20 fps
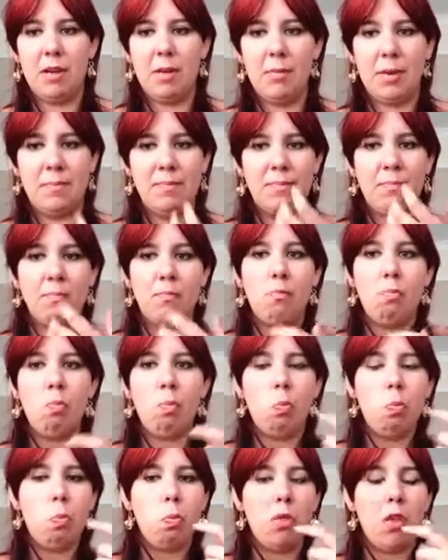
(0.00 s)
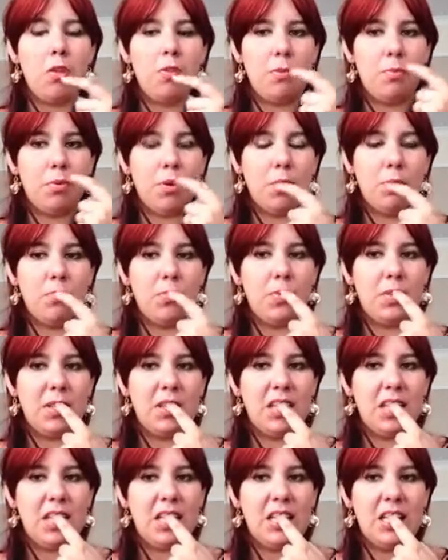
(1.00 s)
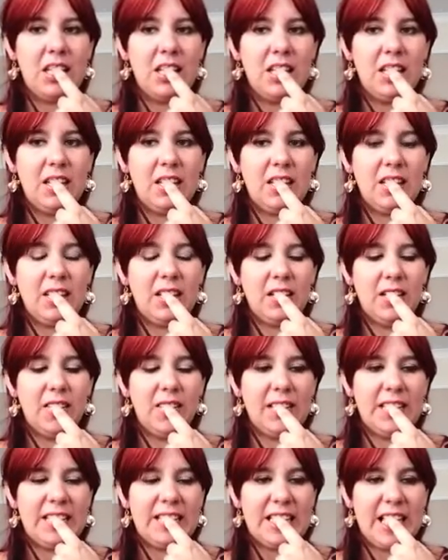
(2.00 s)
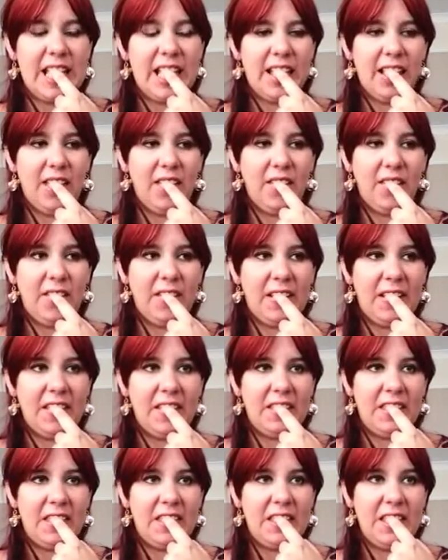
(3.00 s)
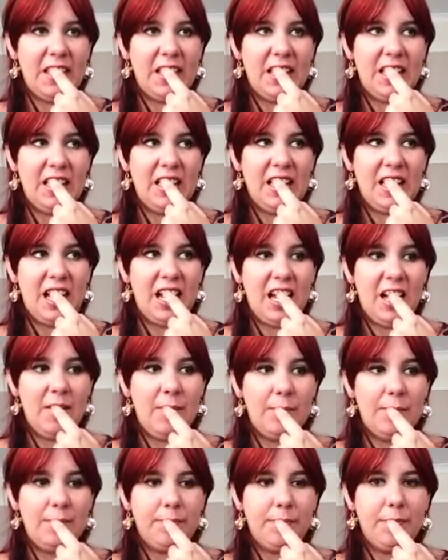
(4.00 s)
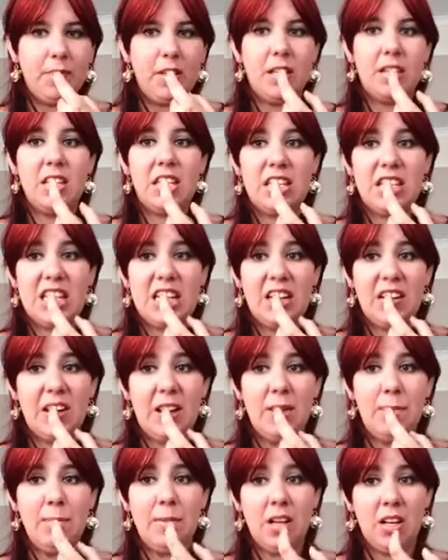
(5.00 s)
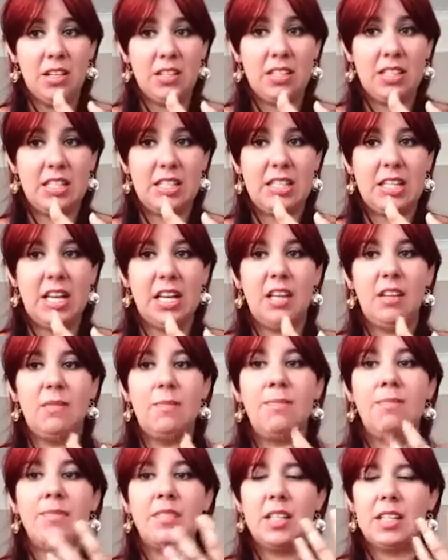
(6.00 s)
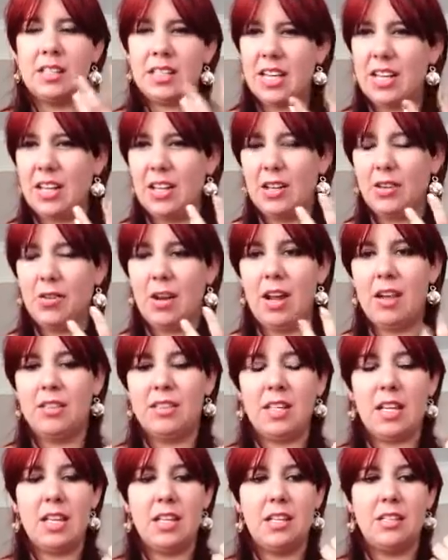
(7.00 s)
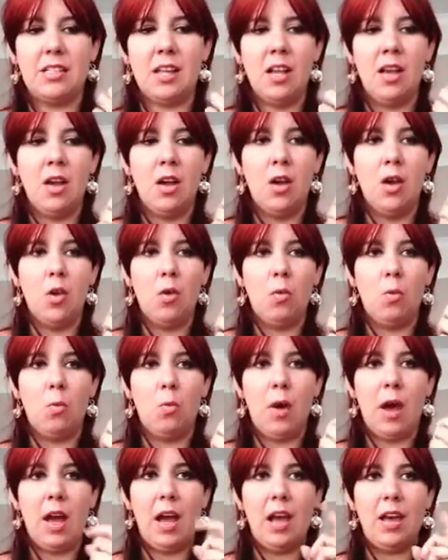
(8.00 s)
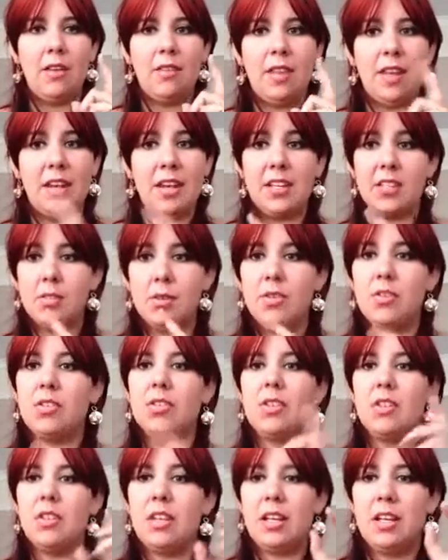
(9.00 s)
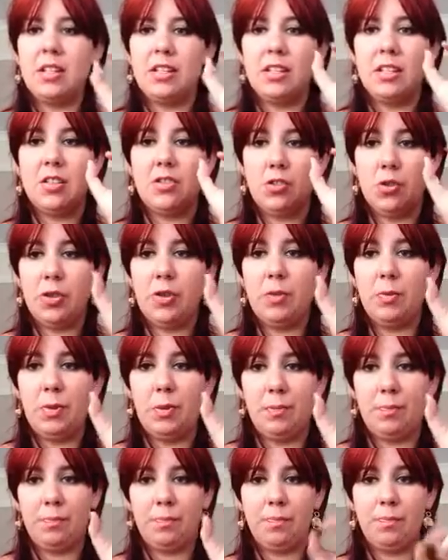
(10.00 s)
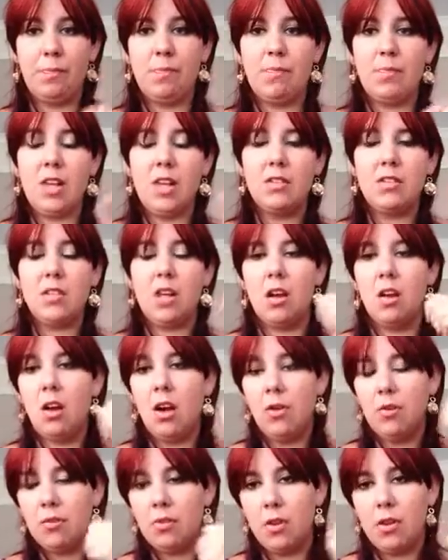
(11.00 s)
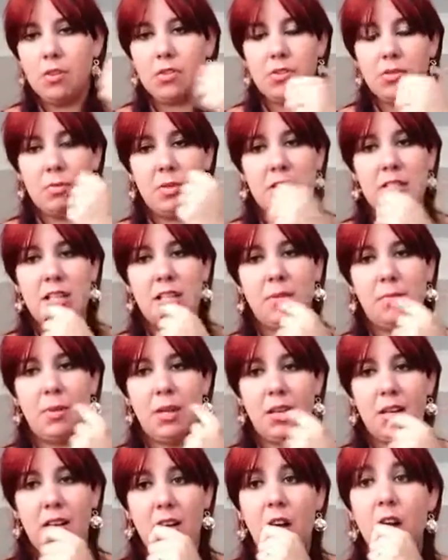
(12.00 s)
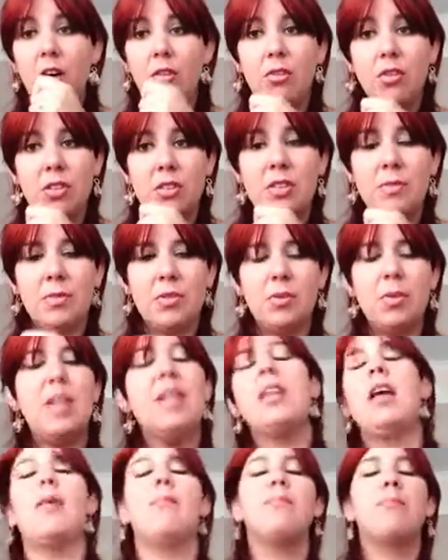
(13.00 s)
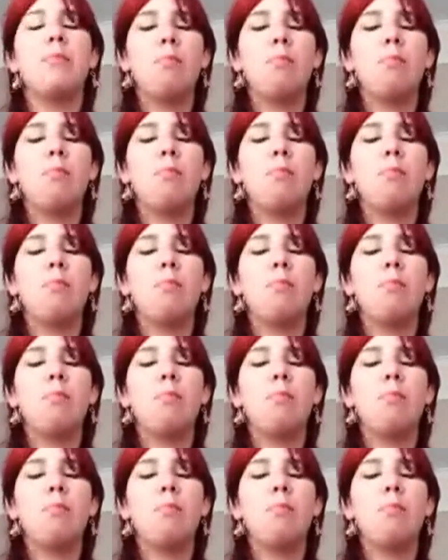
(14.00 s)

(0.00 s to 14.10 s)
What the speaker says: I mean, the problem with I would say with the two implanted teeth, because they're like crowns, is where they're next to each other they did a joint one. So I'll floss all my teeth, but I can't floss in between there.